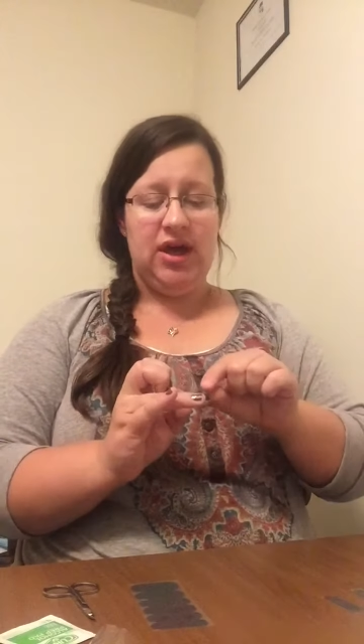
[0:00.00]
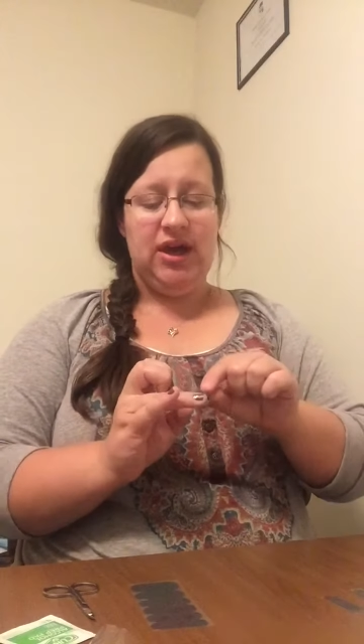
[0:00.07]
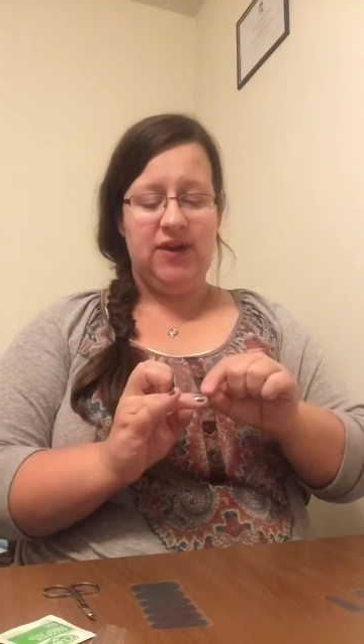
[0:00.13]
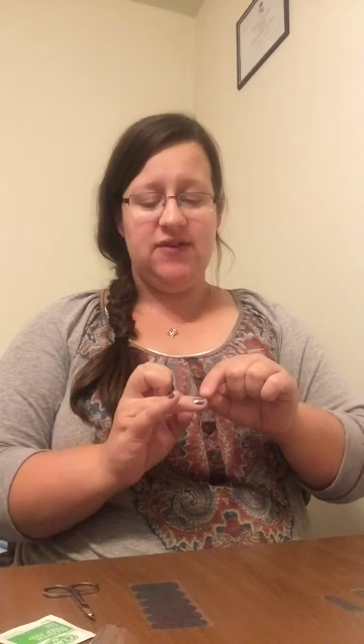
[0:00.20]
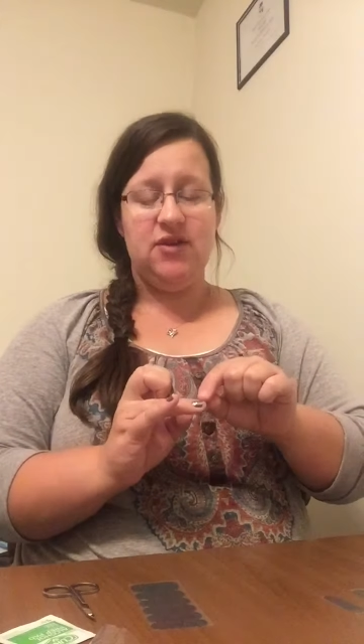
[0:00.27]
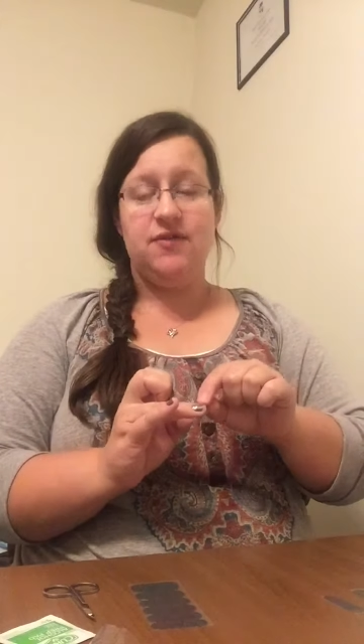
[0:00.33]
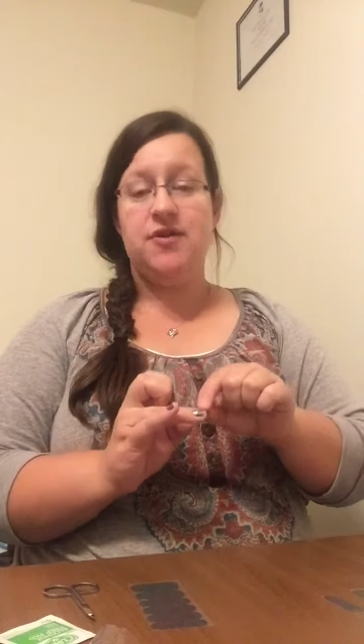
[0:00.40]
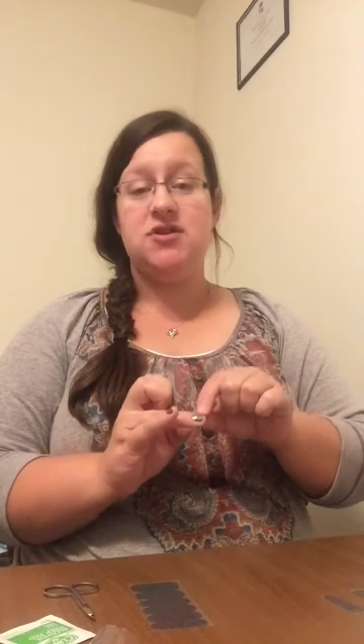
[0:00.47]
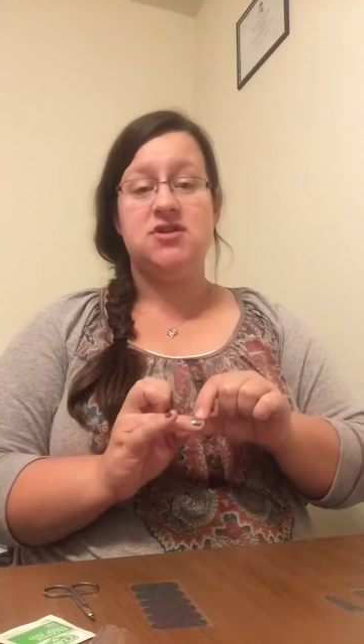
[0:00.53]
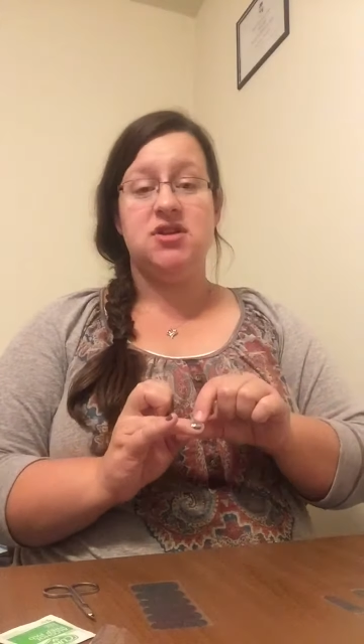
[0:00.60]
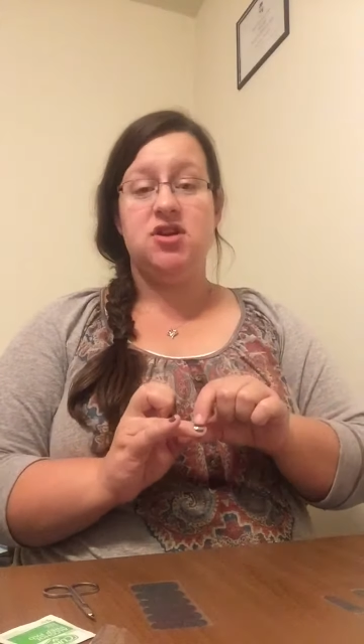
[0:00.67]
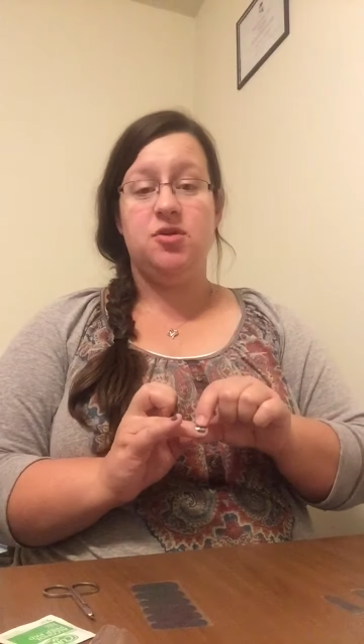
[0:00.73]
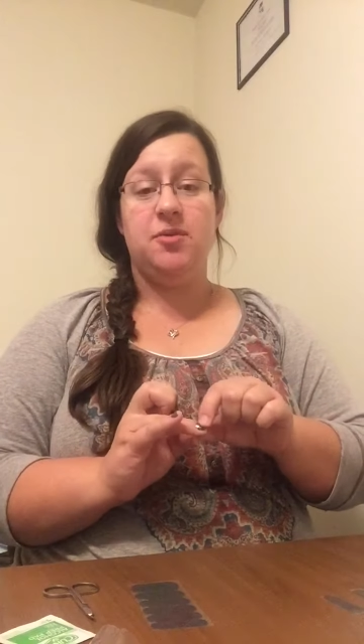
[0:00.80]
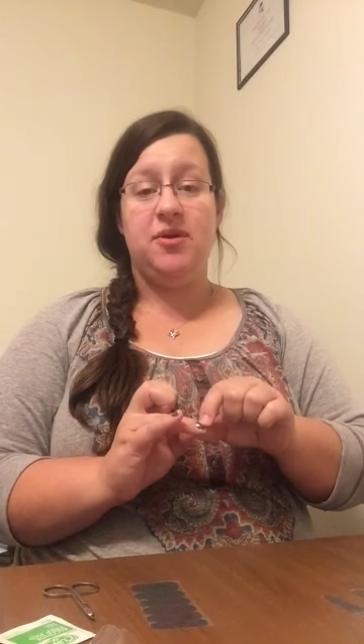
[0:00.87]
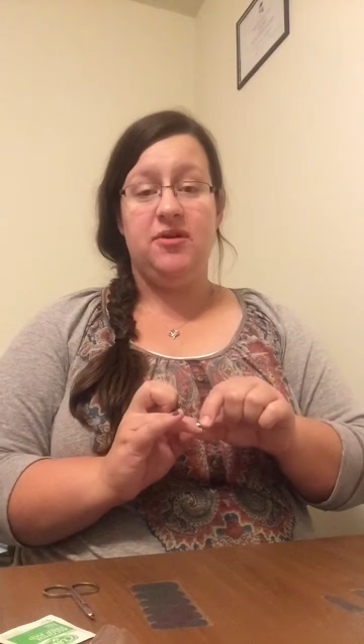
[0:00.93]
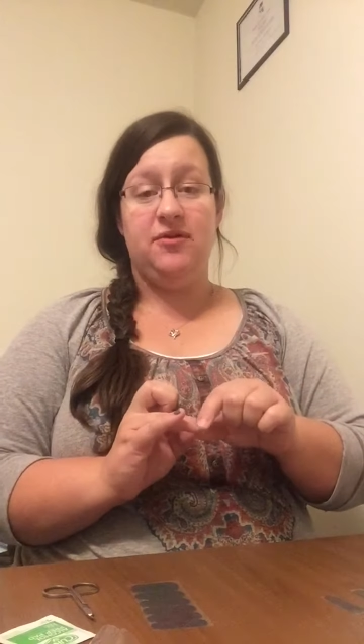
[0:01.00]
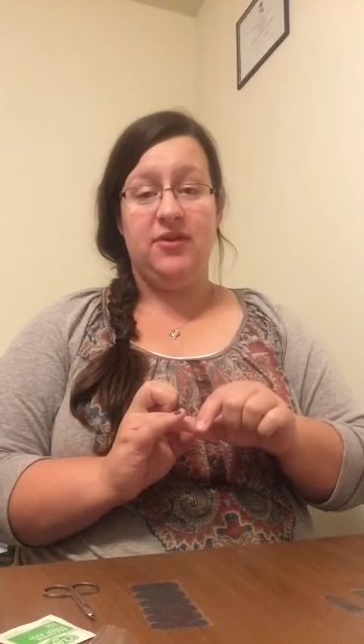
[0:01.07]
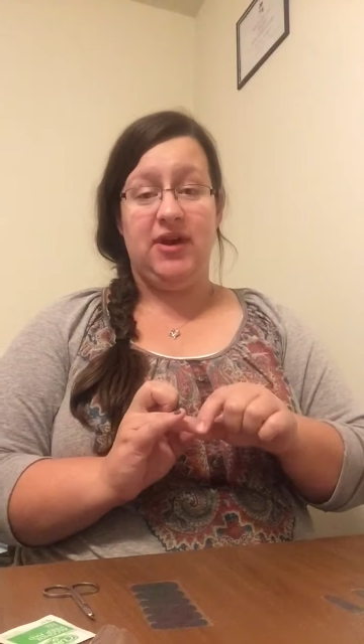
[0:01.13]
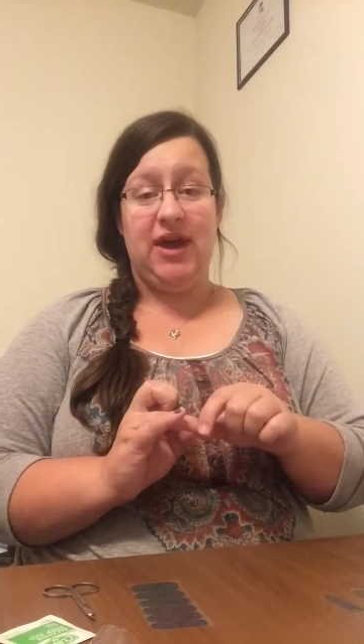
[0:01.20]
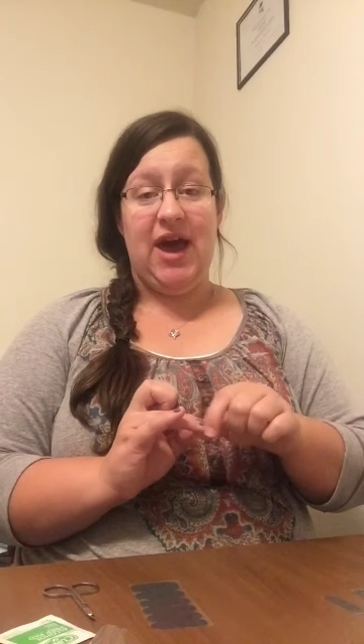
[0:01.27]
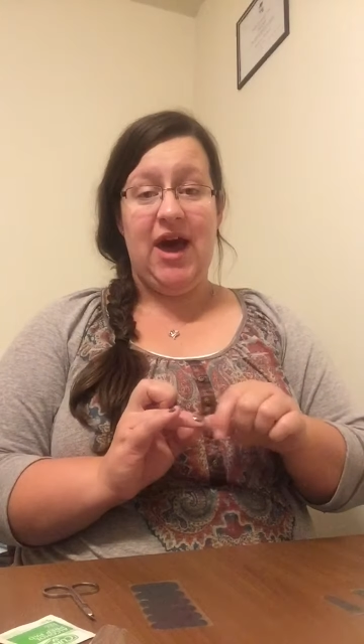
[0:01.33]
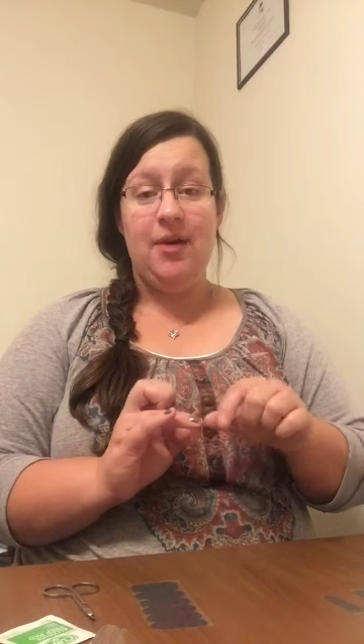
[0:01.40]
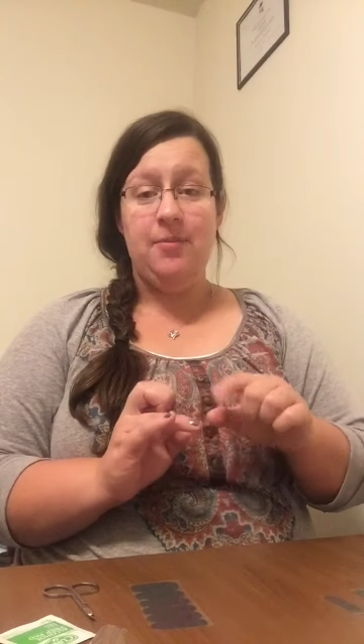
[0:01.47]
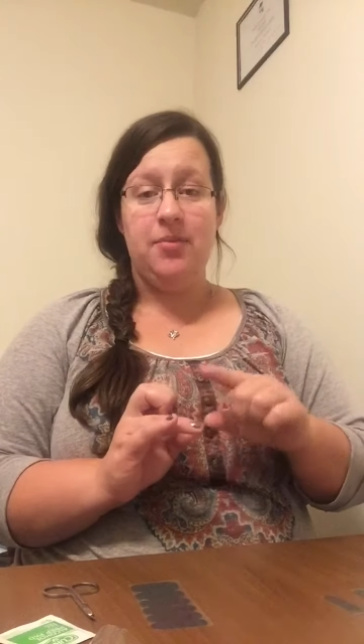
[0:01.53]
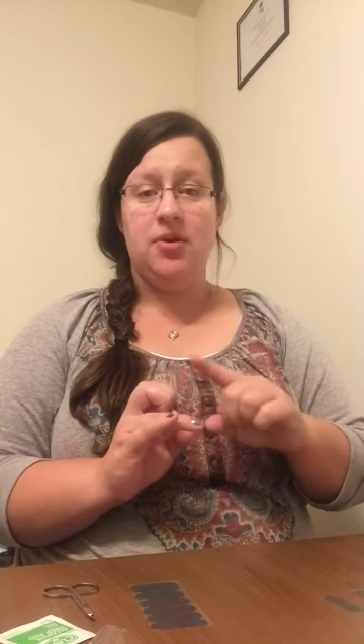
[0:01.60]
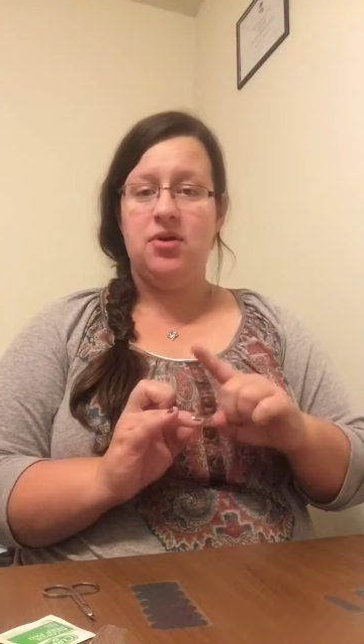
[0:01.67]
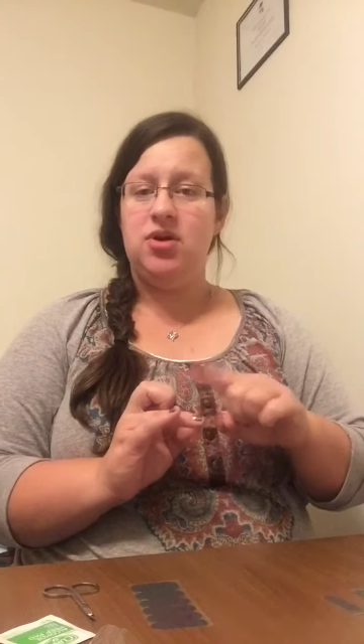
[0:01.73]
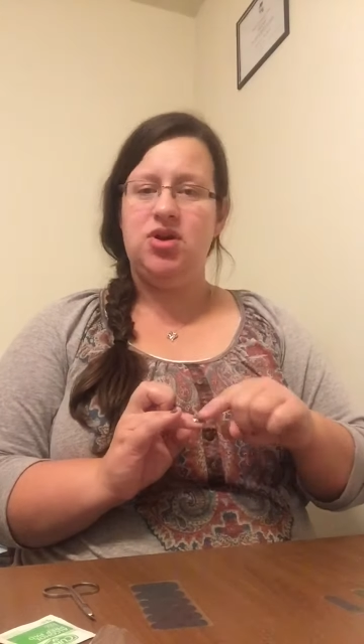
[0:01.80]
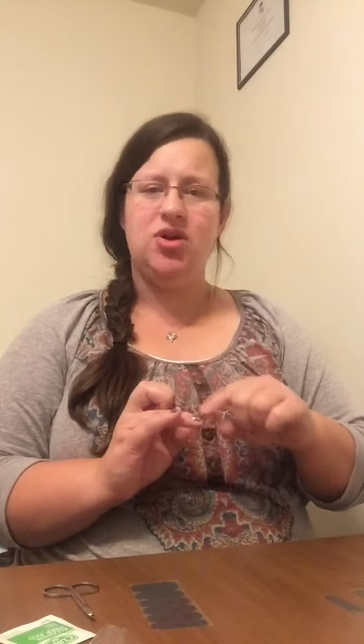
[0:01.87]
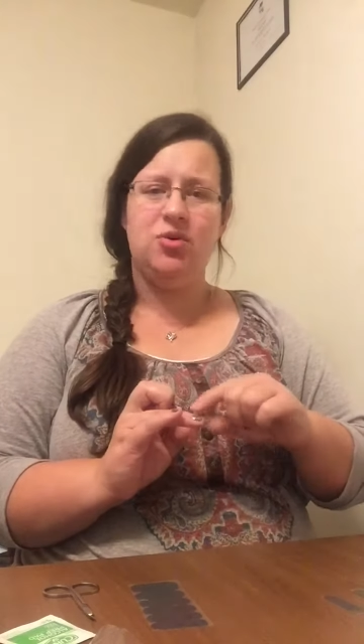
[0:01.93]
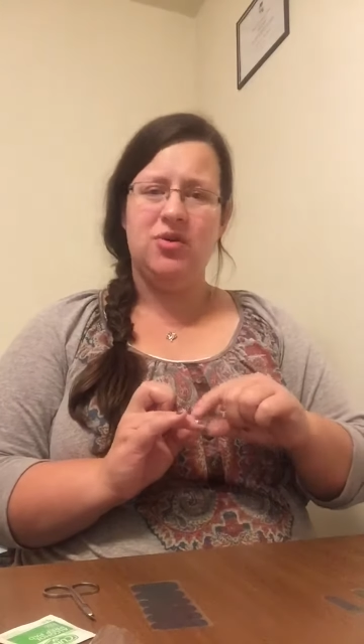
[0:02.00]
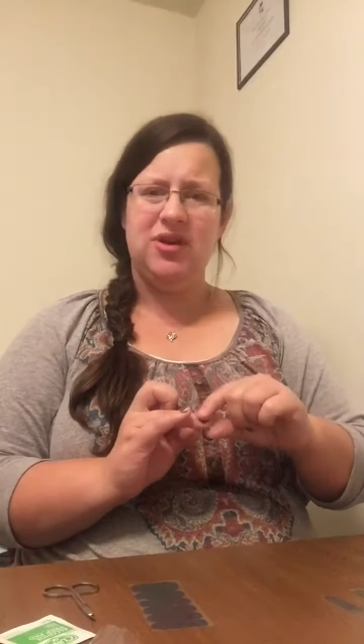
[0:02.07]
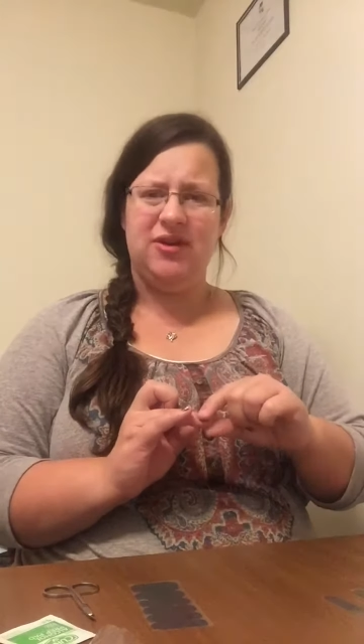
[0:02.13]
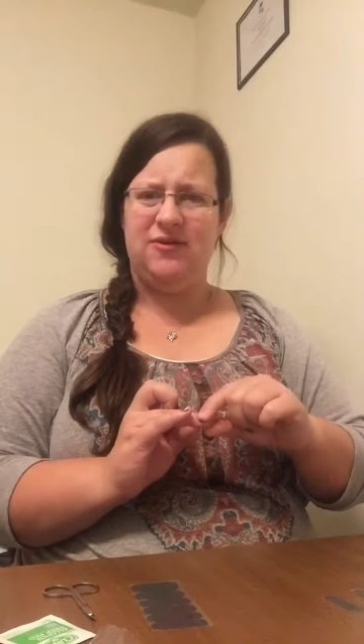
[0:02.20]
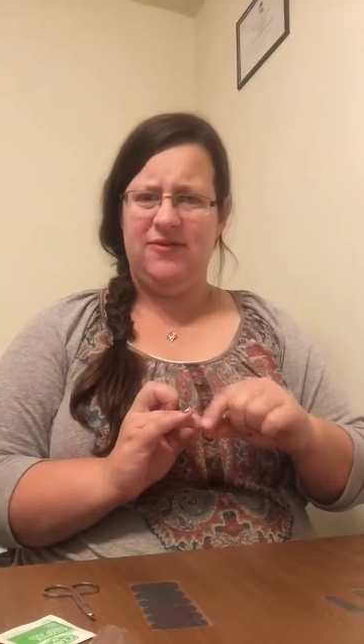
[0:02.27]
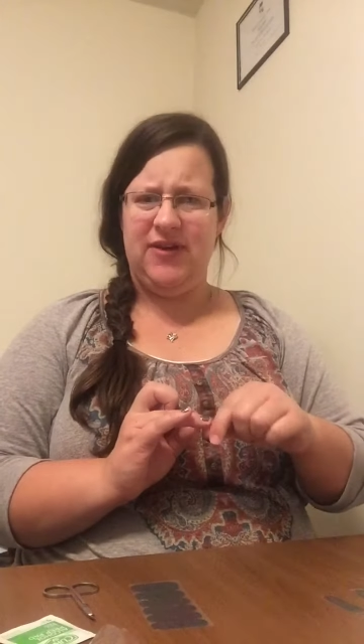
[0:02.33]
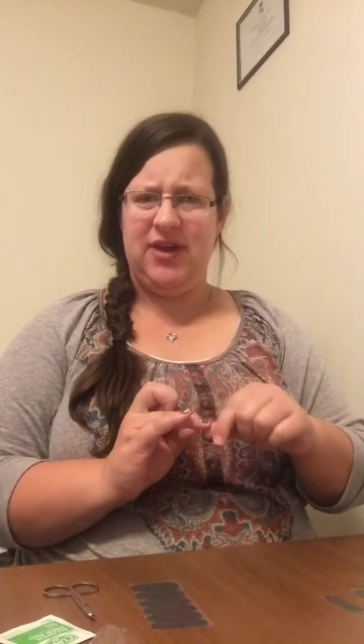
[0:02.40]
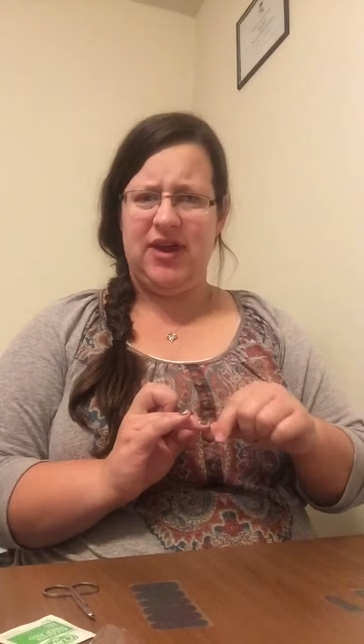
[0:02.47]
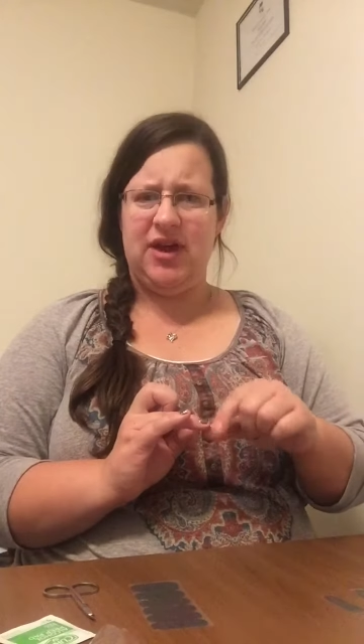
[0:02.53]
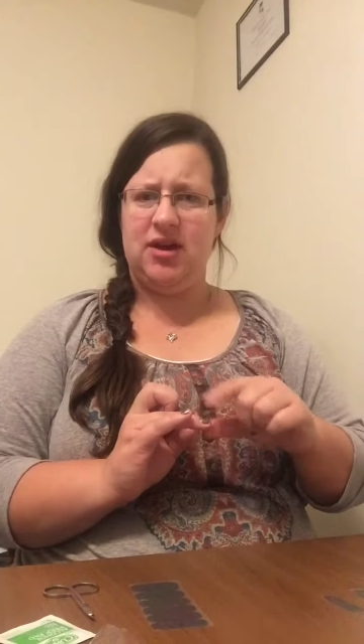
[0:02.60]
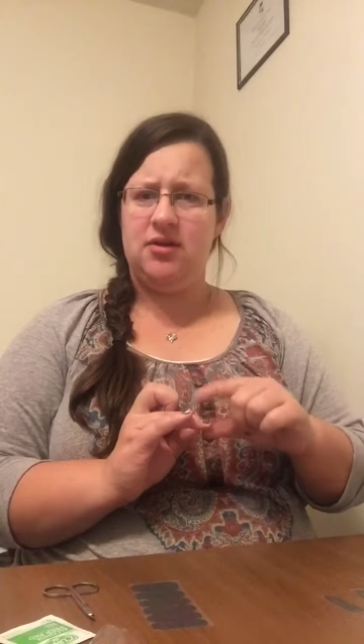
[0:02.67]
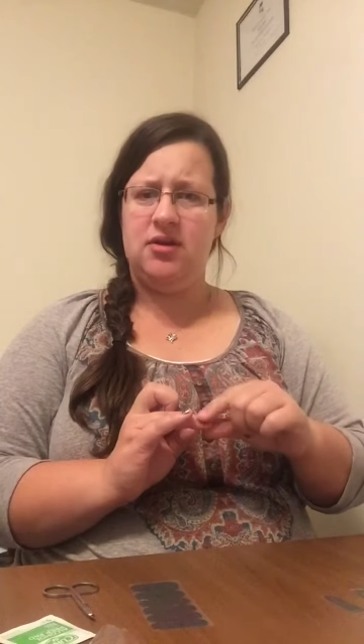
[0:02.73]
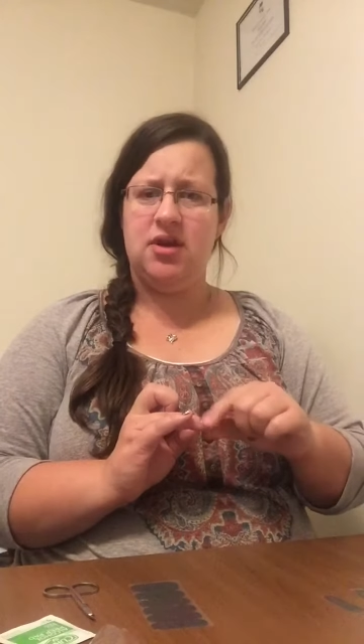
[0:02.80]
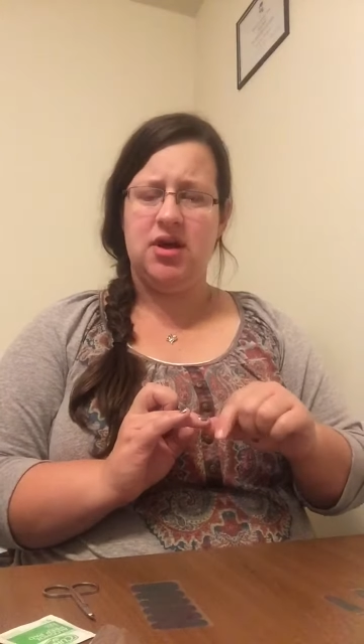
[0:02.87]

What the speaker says: even if there's a little bit of a gap, you don't really feel it.